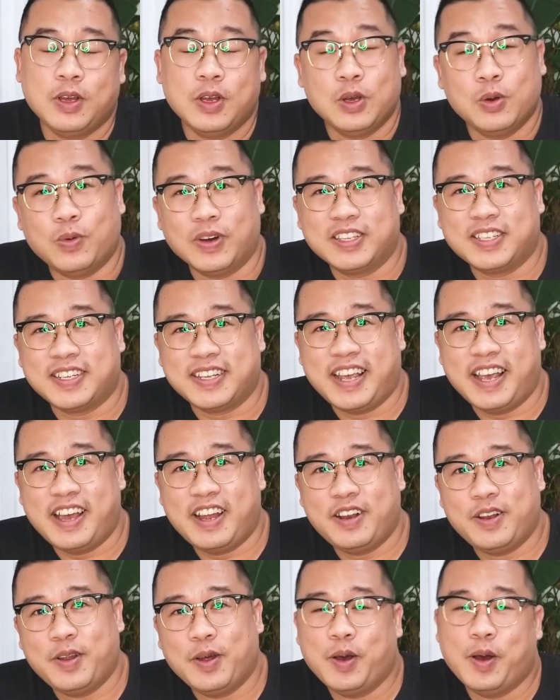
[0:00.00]
Once
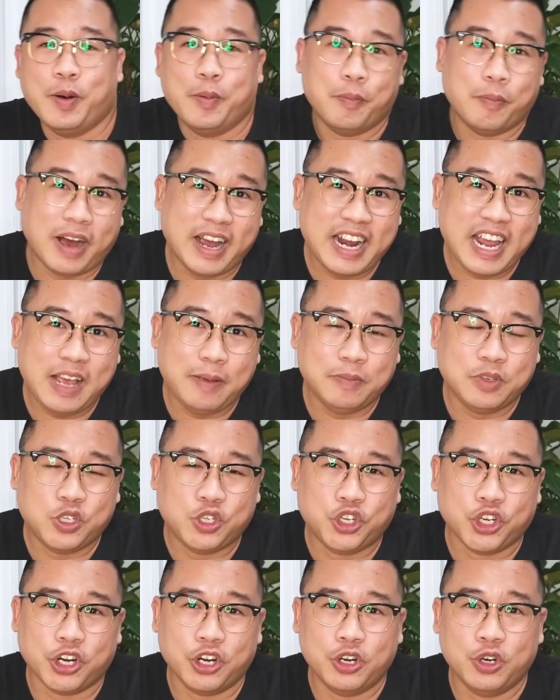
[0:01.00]
again, my name's
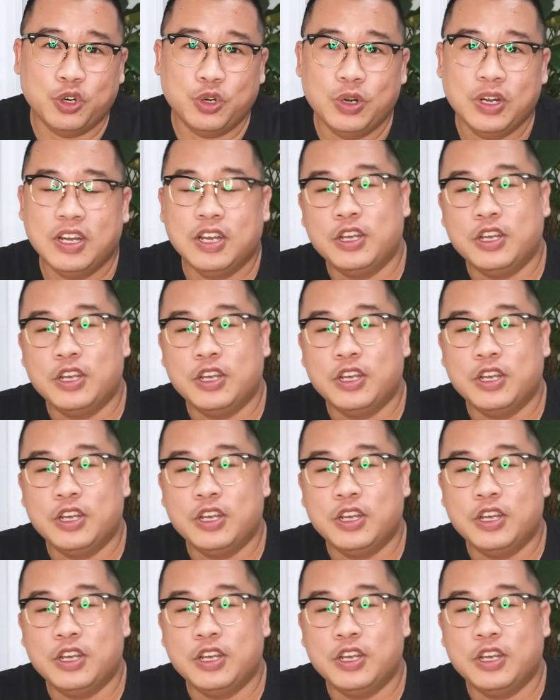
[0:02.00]
Joe,